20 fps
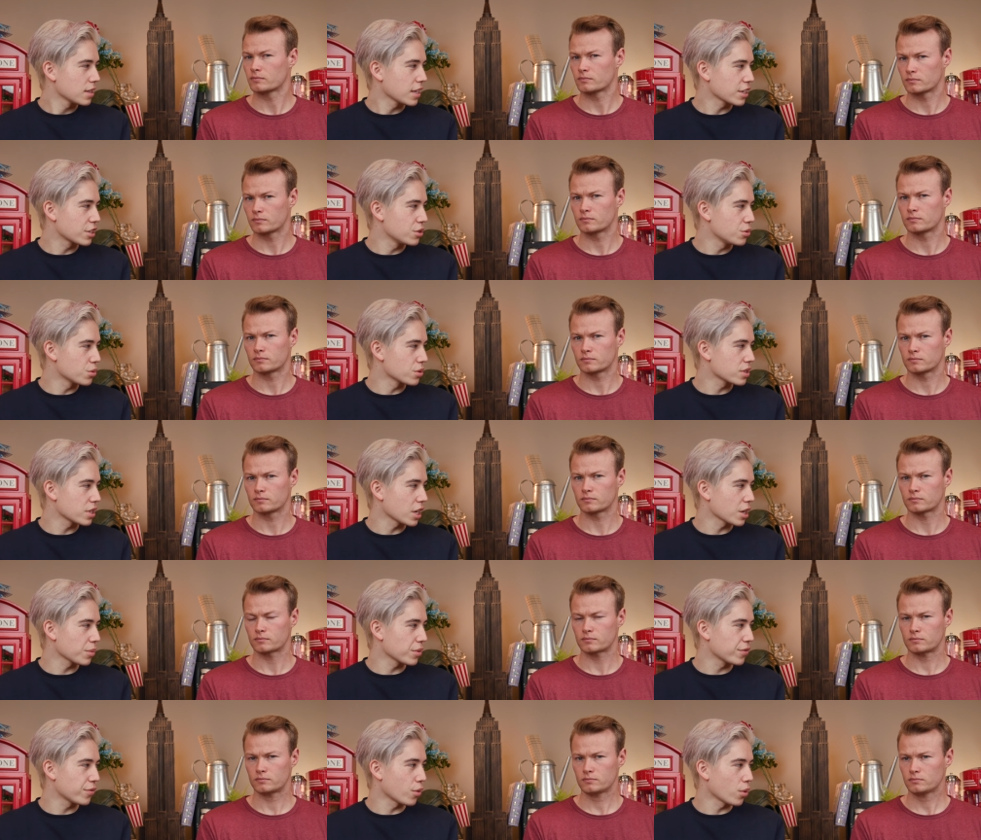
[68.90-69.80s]
Speaker 1: like you were
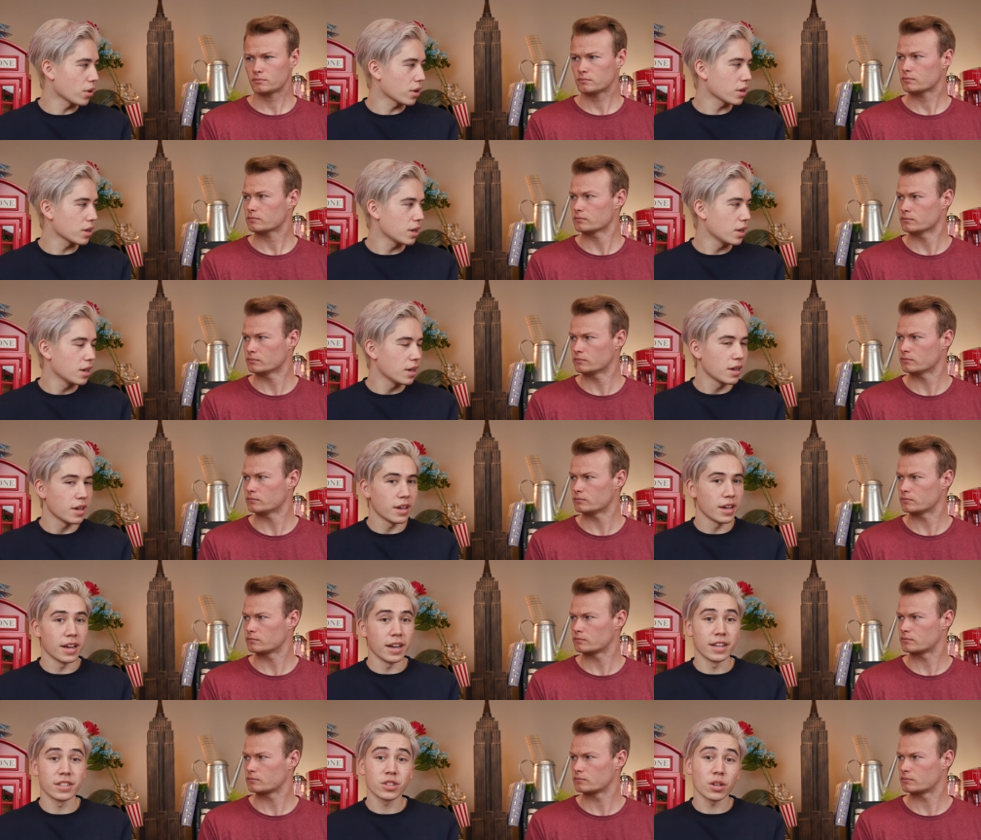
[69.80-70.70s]
saying before.
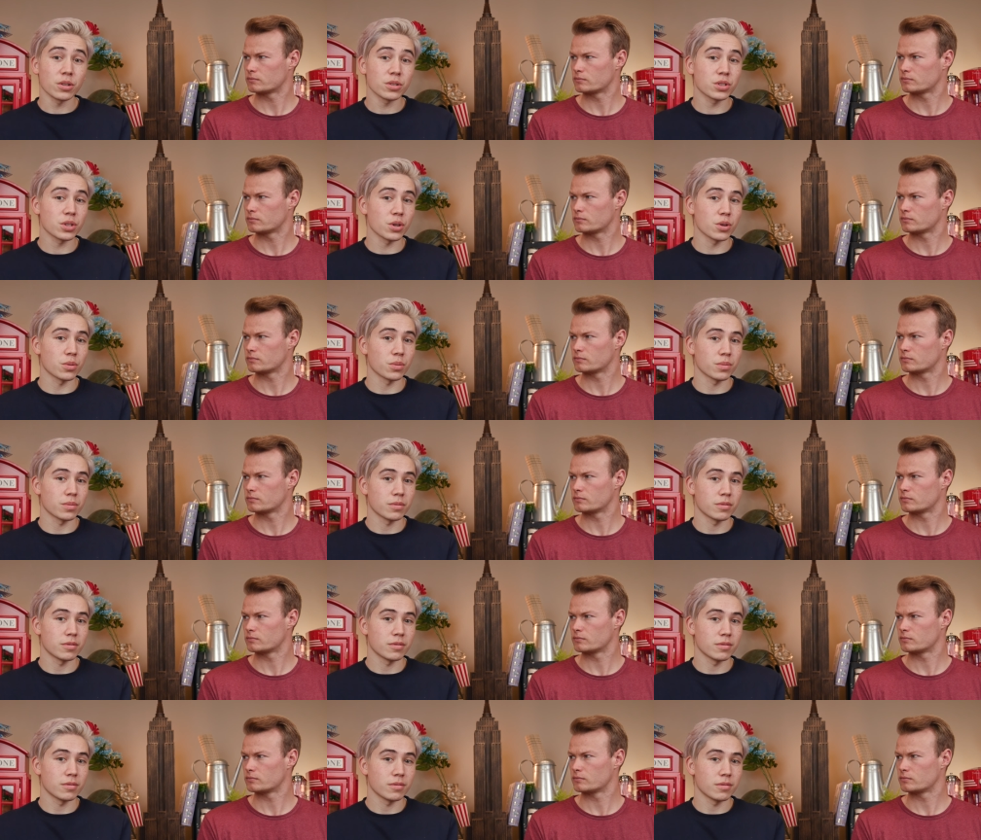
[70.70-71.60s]
Mm-hmm. It's also
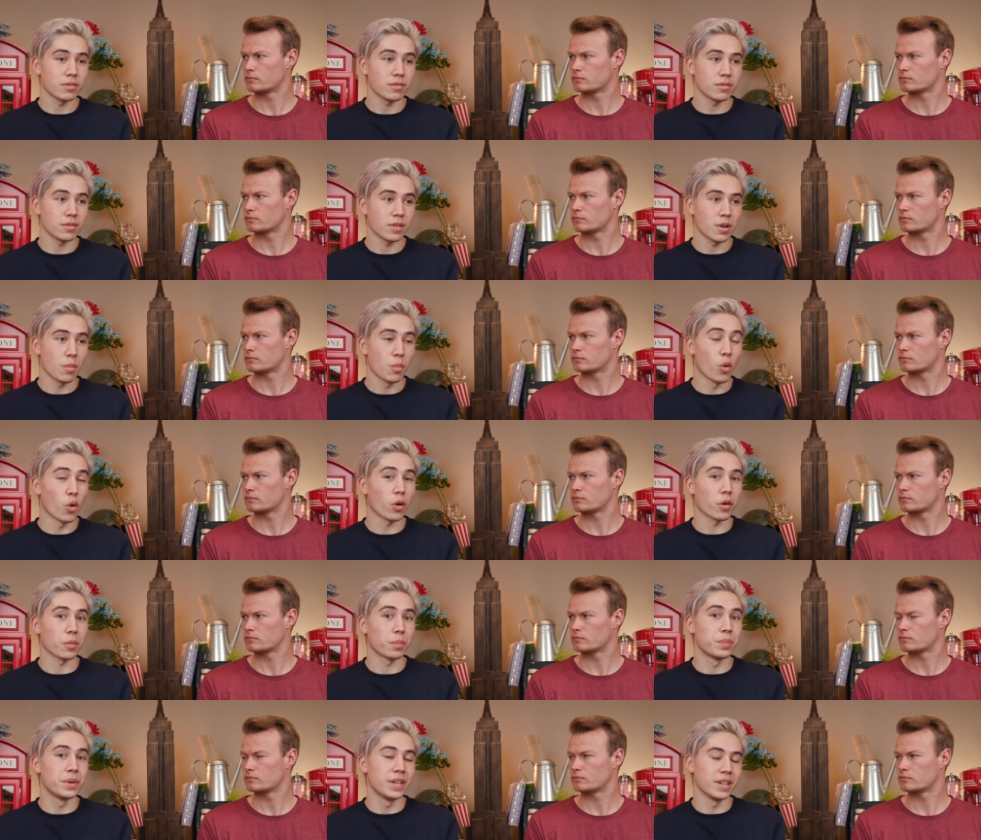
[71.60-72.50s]
more
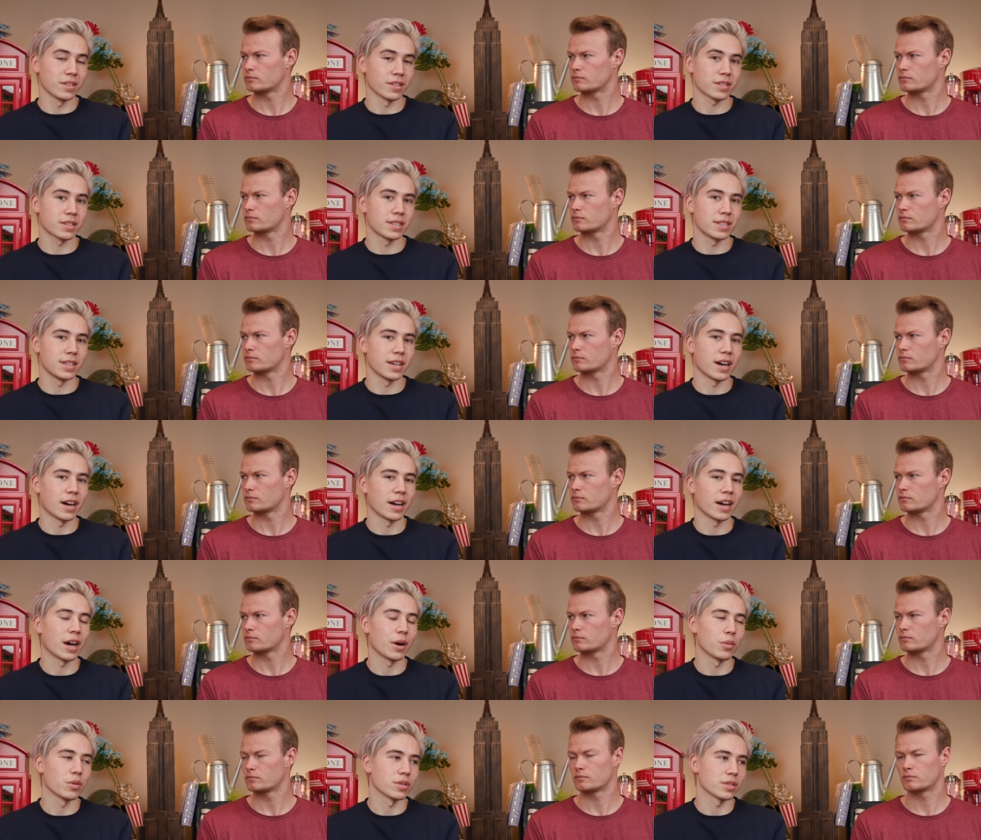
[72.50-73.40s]
appealing to the
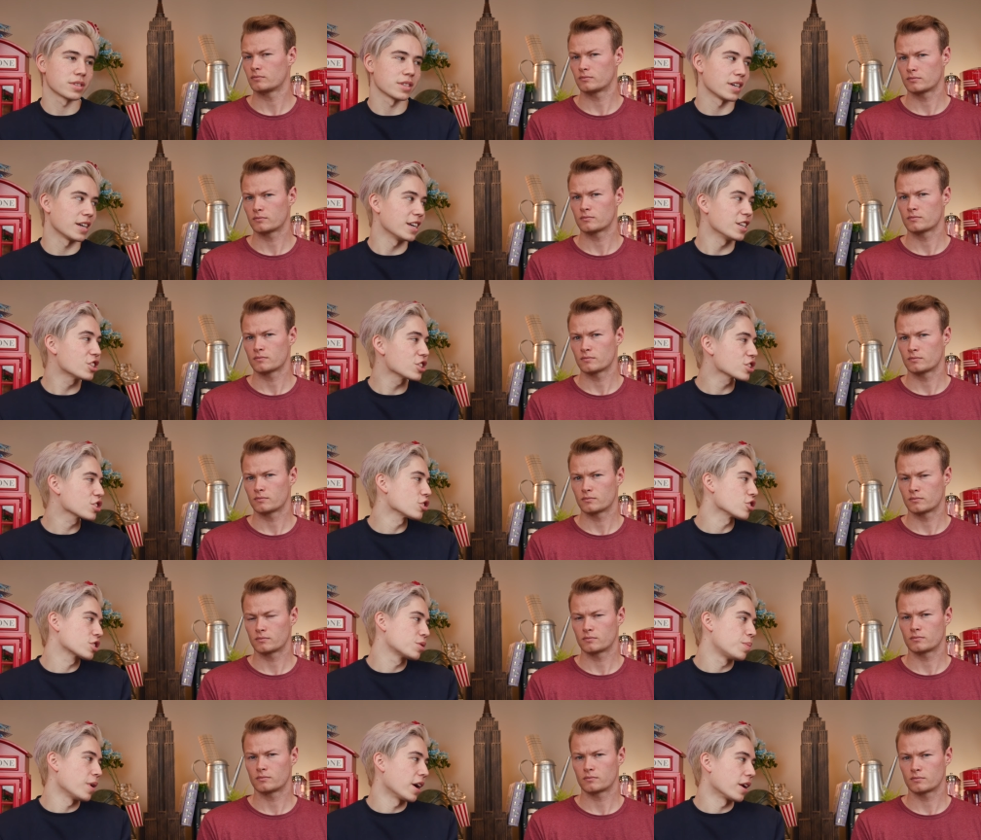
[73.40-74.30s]
eye, I will say. It just
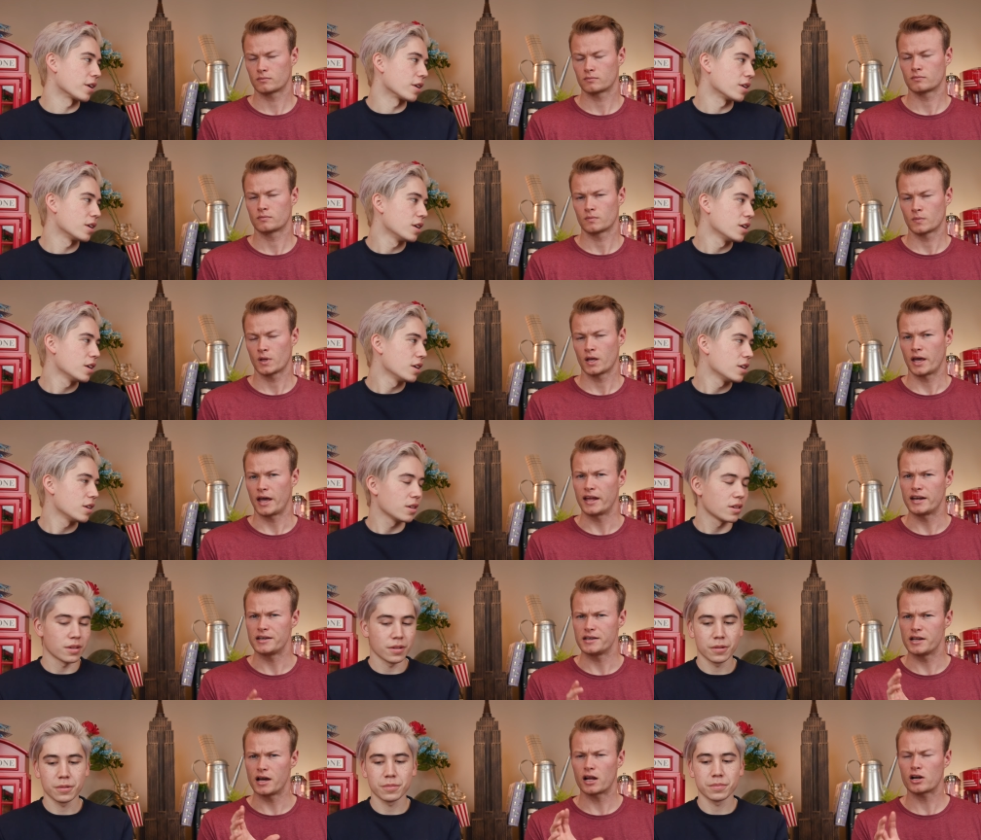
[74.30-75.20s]
looks better.
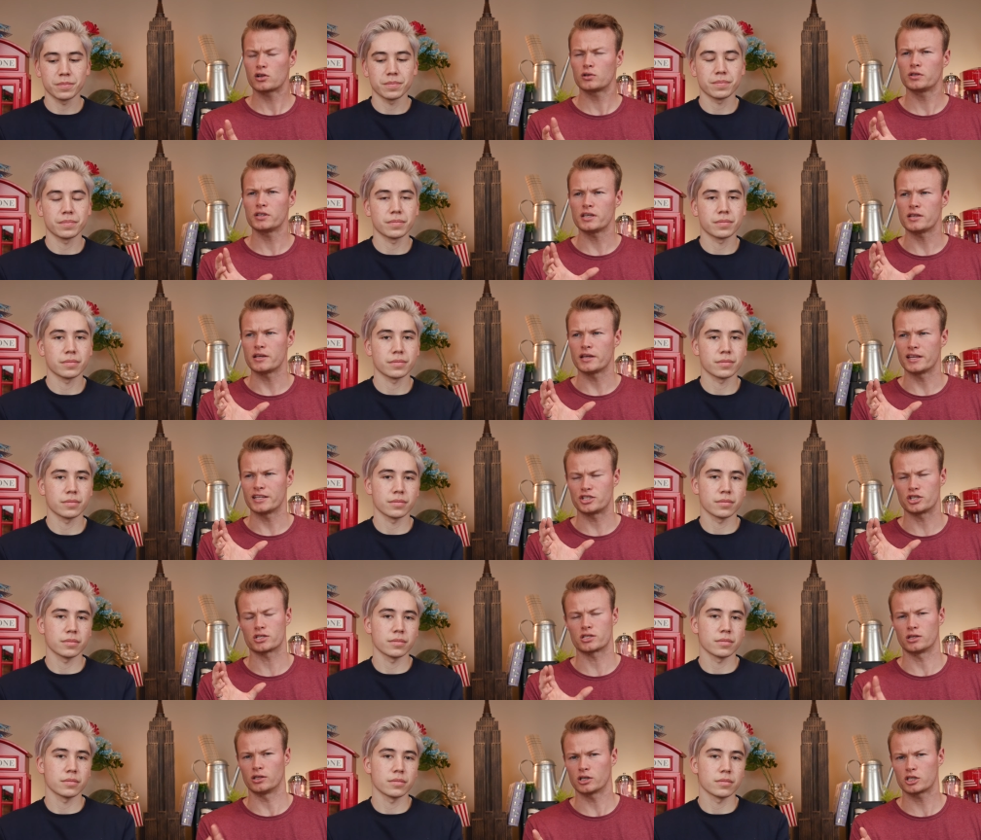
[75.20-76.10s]
Speaker 2: And not only it
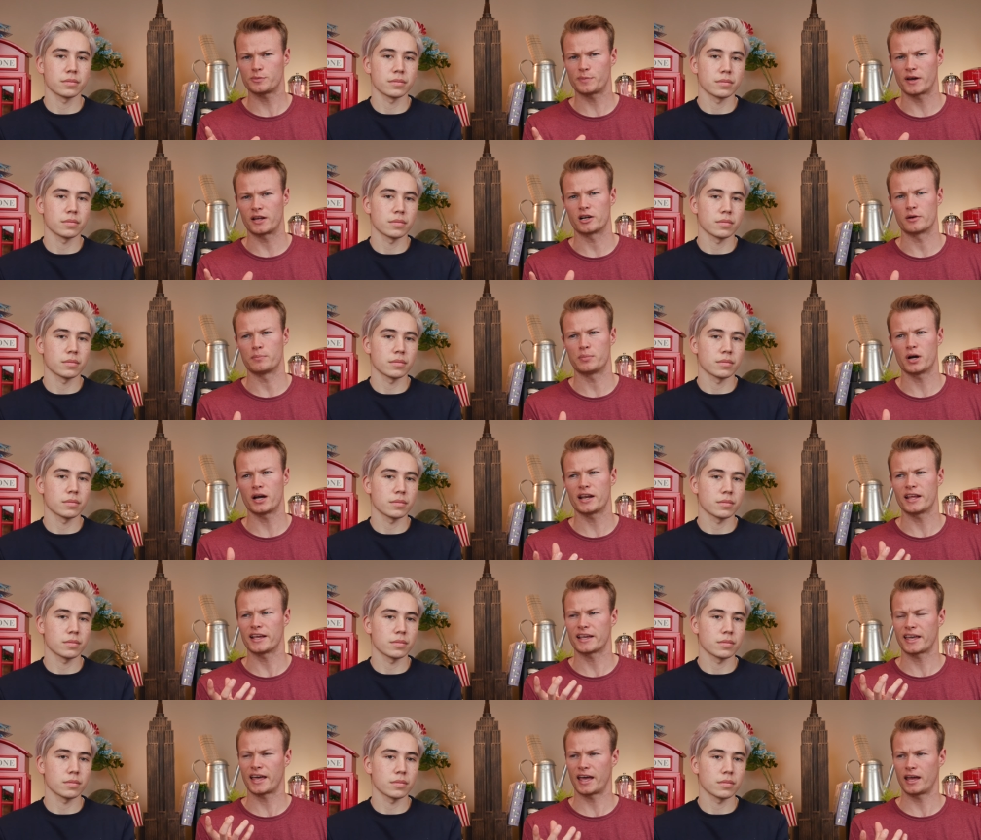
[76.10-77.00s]
just looks better, but
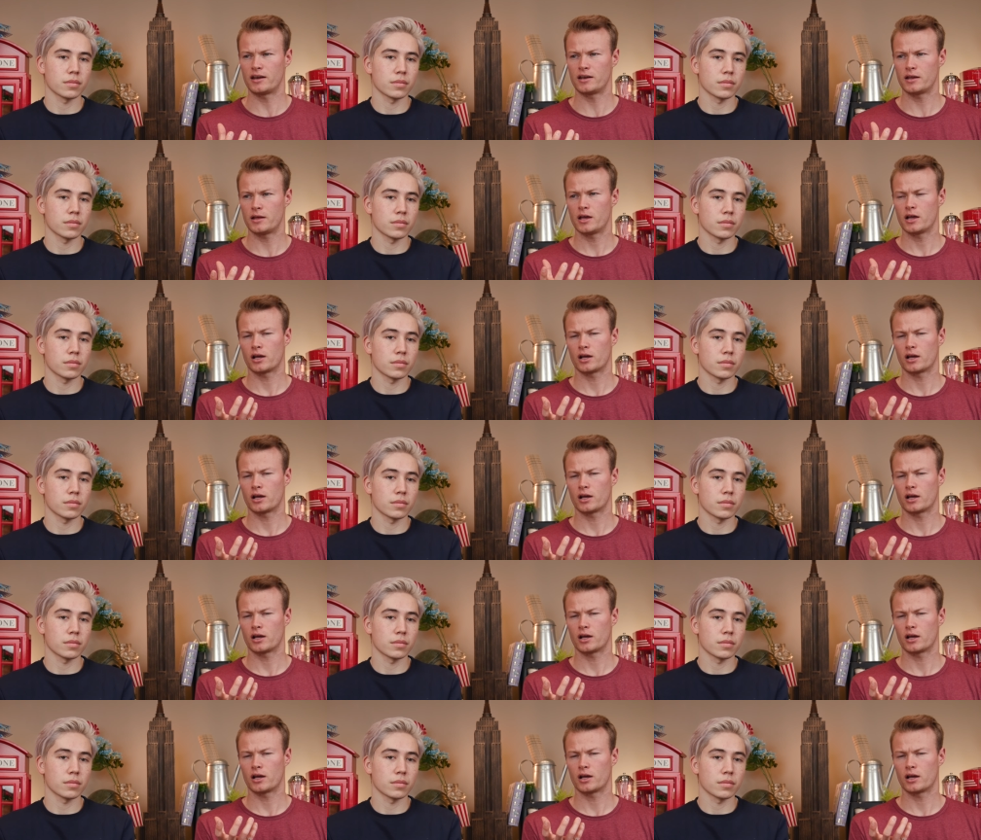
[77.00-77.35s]
it can